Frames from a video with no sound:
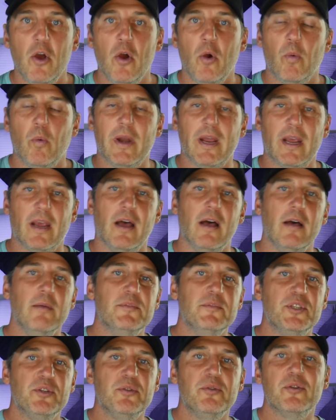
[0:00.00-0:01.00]
When it
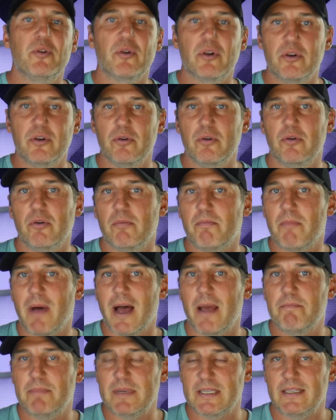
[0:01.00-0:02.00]
comes to your Google
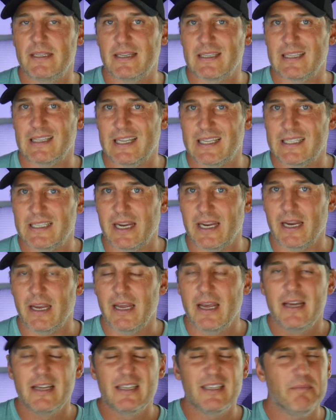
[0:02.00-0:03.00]
My Business listing,
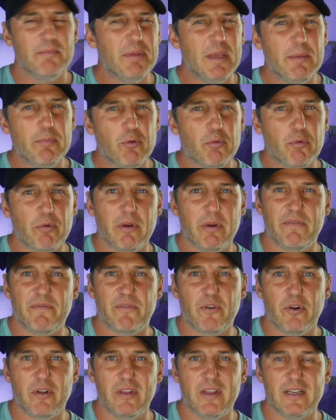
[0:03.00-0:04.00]
some people will
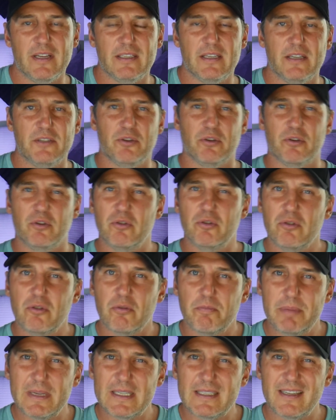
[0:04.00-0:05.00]
refer to this as your Google
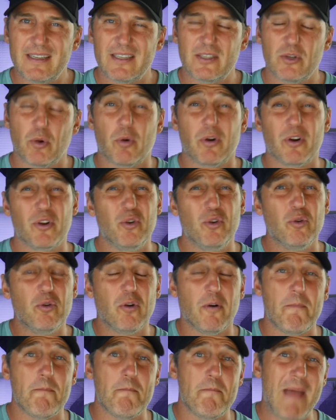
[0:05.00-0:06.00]
Business or
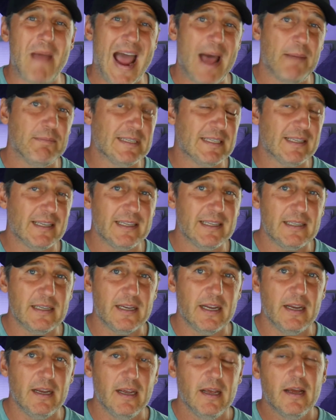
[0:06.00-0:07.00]
Google Maps
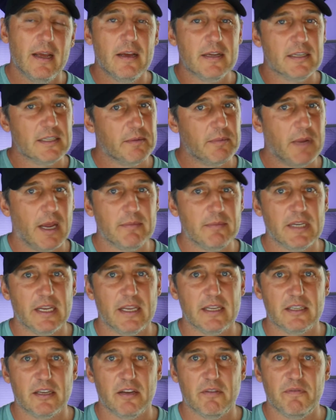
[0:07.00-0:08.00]
listing. Sometimes it
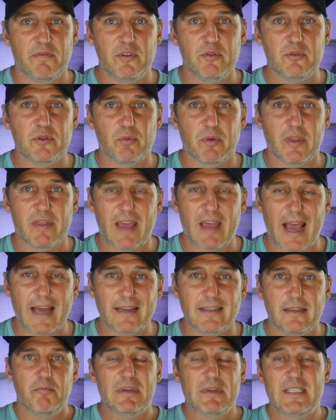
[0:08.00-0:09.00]
gets confused with
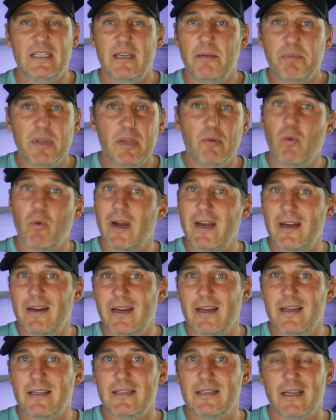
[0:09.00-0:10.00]
that, but simply what it
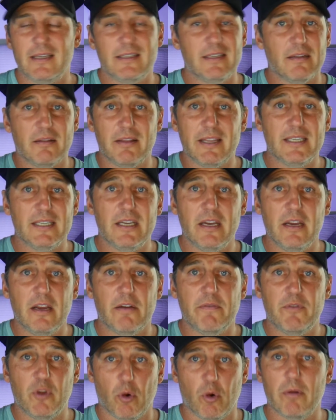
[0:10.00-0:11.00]
is, it's a listing
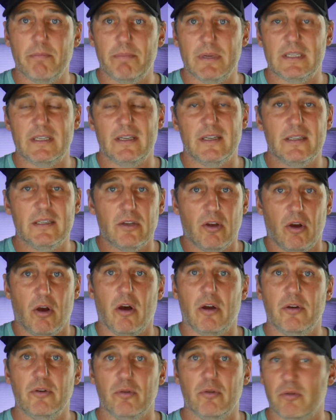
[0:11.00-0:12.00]
of your business
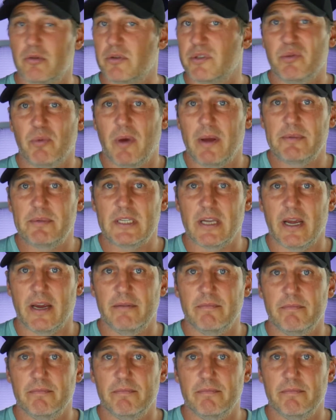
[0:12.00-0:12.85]
on Google's website,